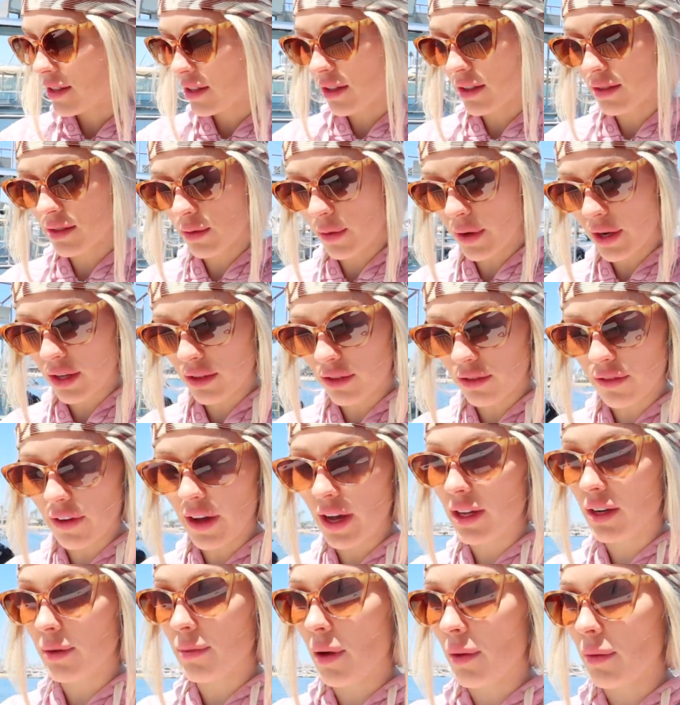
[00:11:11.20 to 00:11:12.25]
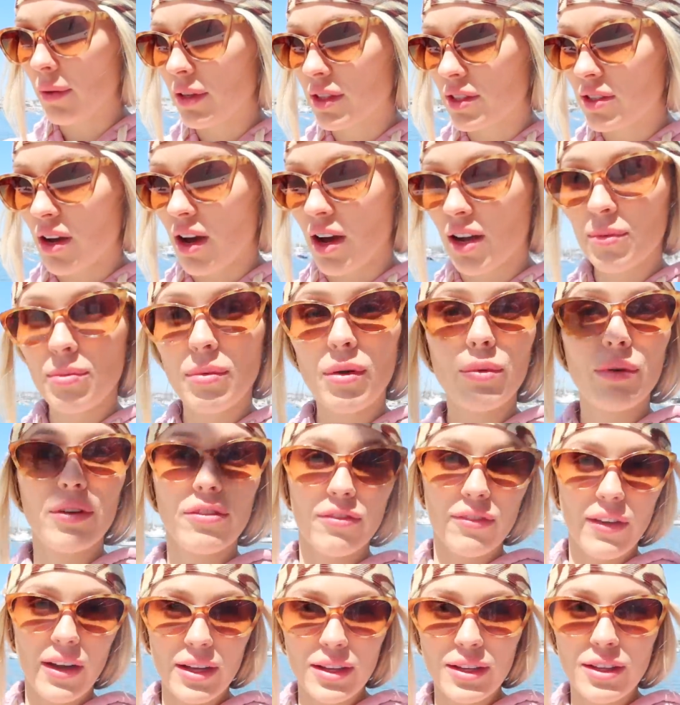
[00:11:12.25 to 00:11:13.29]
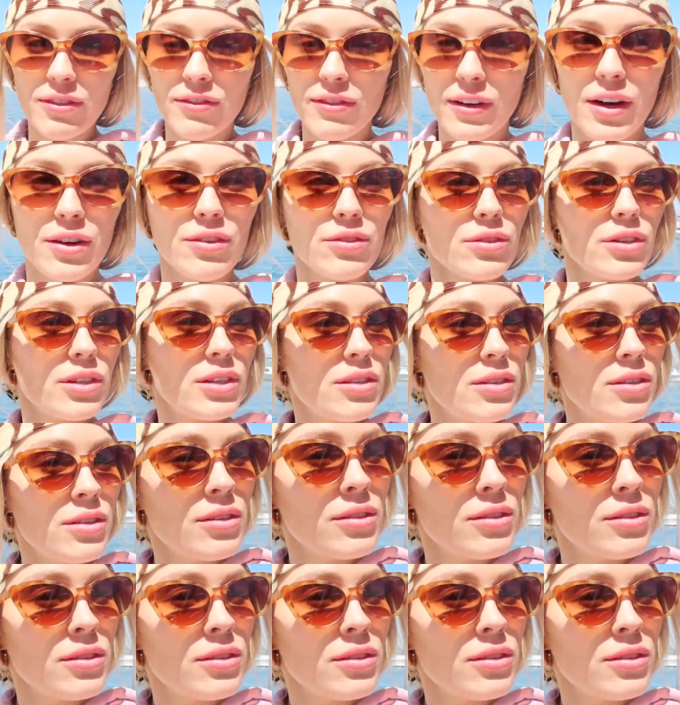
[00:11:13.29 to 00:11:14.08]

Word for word: took us a while to find a public dock, but we finally found one.